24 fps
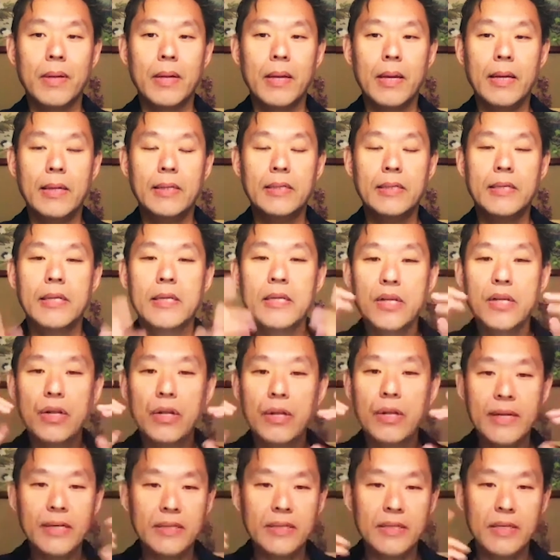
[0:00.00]
It didn't
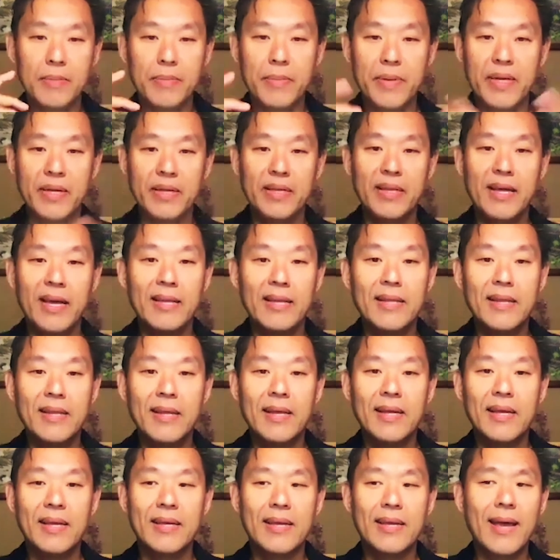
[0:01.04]
click to me that,
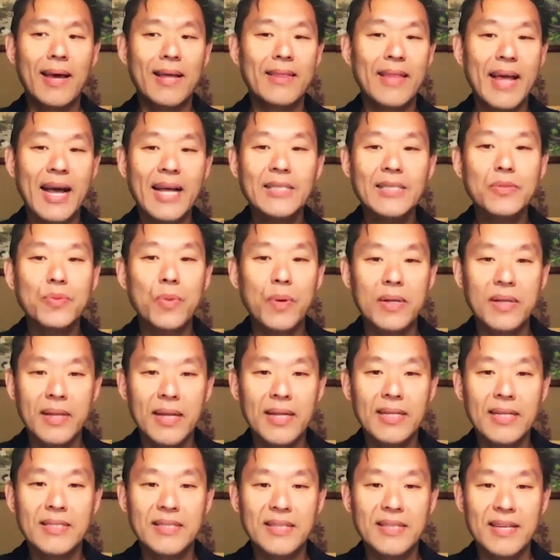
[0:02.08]
yeah, that's what
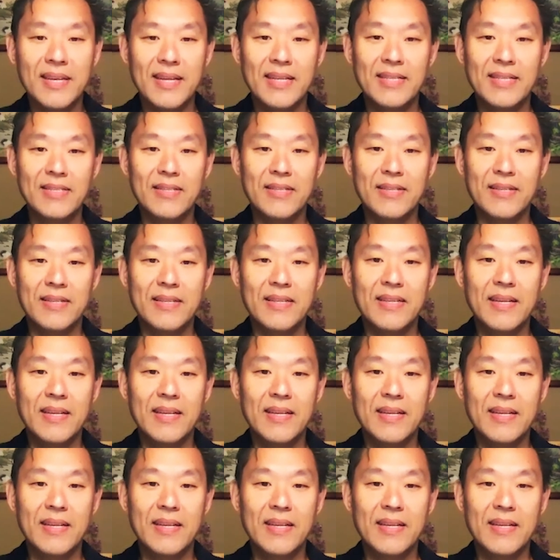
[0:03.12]
leads to insulin,